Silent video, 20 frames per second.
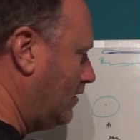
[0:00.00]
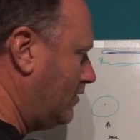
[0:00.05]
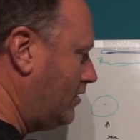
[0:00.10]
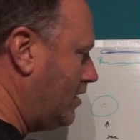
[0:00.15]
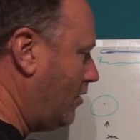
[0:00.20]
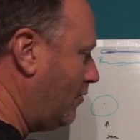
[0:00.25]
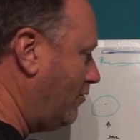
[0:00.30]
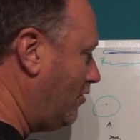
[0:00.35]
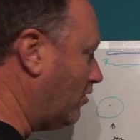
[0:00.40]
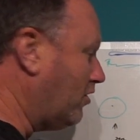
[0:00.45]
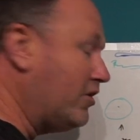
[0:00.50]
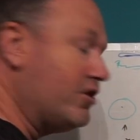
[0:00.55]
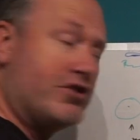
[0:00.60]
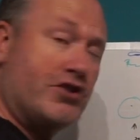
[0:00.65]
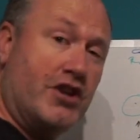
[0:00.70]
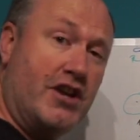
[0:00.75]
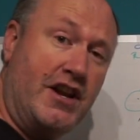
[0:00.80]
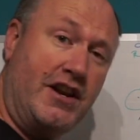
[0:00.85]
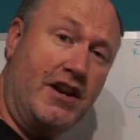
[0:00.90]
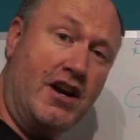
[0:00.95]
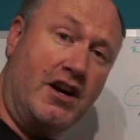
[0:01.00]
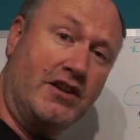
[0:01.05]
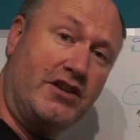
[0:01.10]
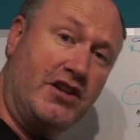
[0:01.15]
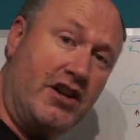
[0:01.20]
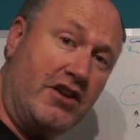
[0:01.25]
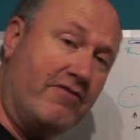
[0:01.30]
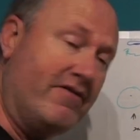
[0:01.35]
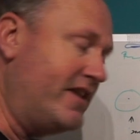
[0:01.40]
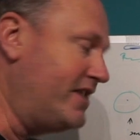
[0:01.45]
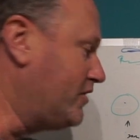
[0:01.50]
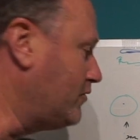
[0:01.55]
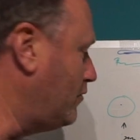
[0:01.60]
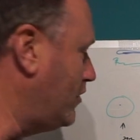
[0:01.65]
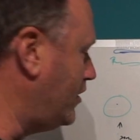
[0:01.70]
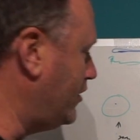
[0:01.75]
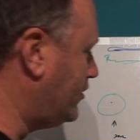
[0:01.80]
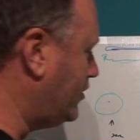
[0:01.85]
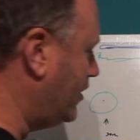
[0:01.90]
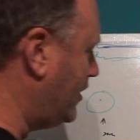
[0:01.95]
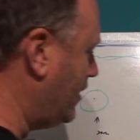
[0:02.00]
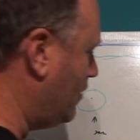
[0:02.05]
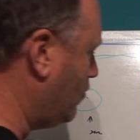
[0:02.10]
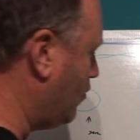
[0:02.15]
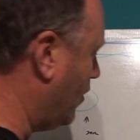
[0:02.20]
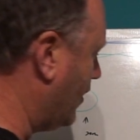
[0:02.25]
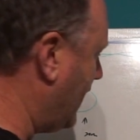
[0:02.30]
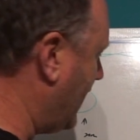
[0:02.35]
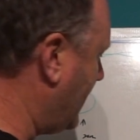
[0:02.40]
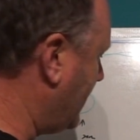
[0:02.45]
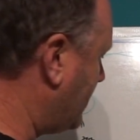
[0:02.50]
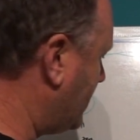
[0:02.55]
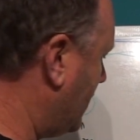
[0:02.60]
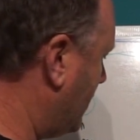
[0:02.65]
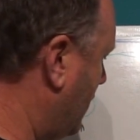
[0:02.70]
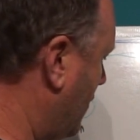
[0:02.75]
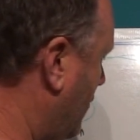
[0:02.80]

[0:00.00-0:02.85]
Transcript: No, I'm not going to turn it 90 degrees. We're going to turn it 180.